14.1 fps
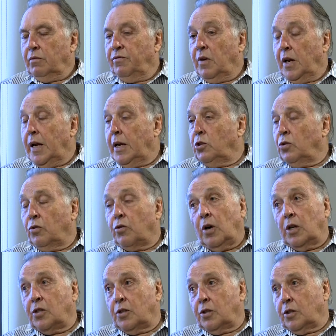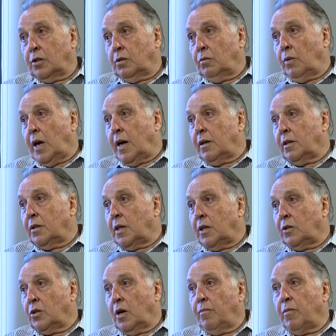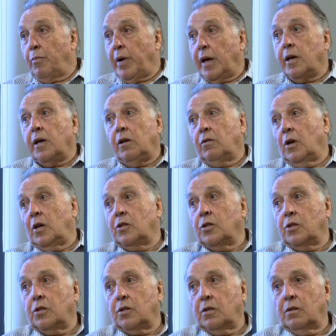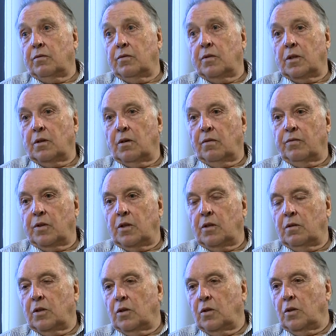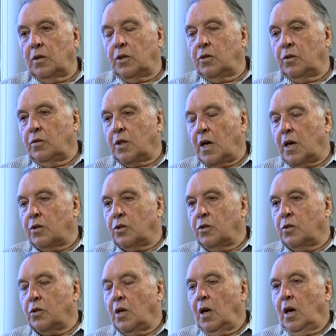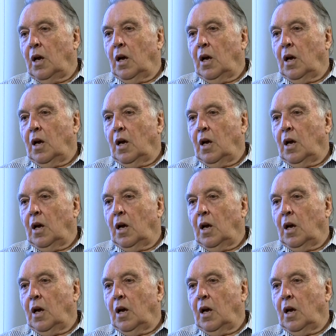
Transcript: financial crisis that we had at that time, the banking crisis of the early 2000s.